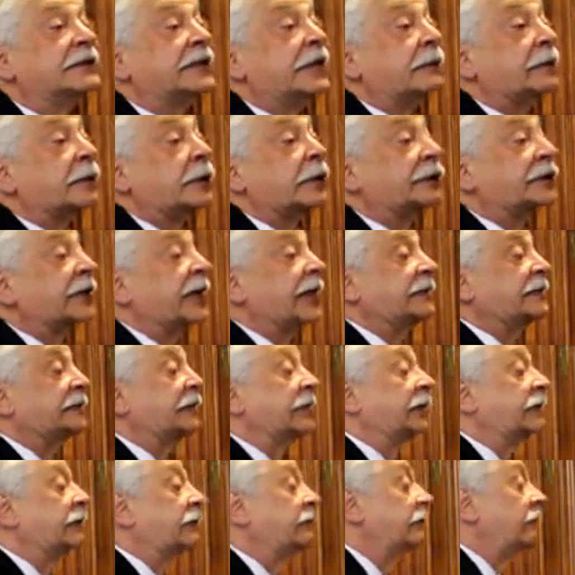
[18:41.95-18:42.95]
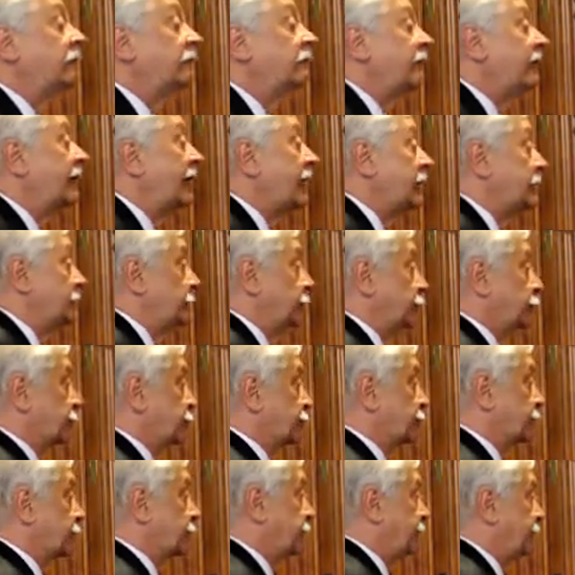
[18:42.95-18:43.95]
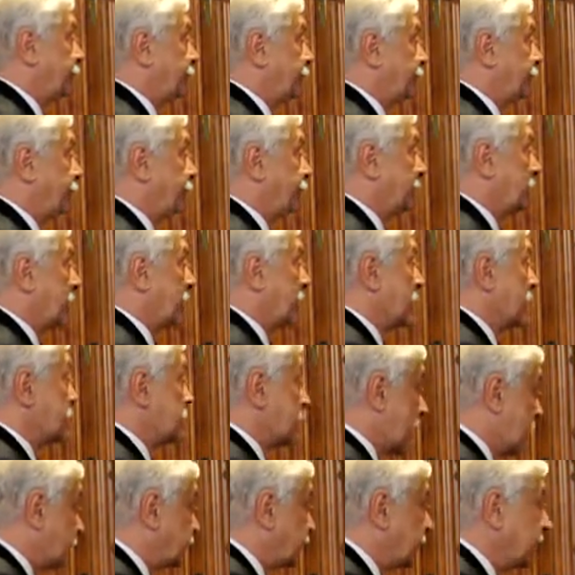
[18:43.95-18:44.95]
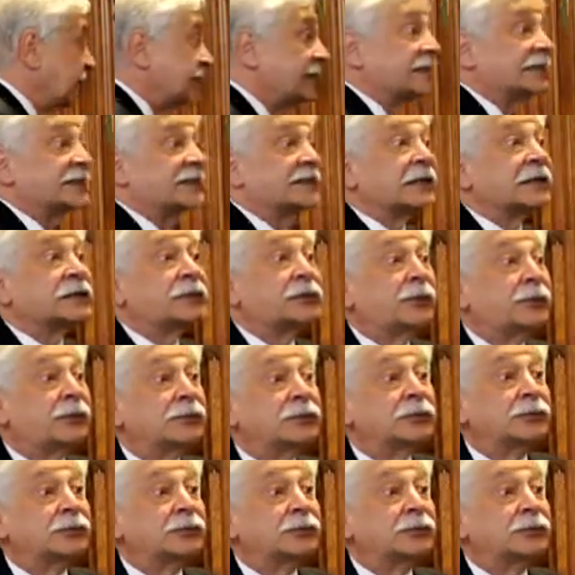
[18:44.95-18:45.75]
democratic values? Now, this is a